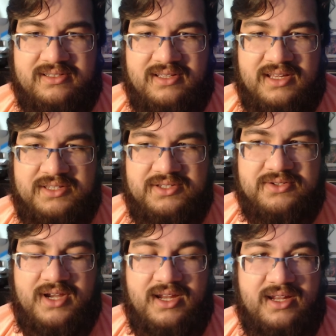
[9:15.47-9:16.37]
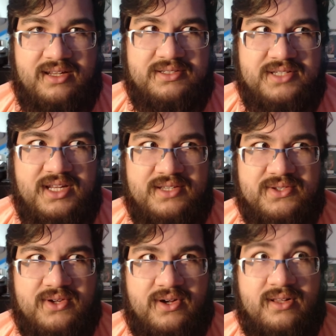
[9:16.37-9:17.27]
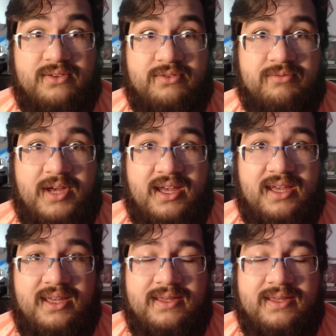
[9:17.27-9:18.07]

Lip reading: It changed all of my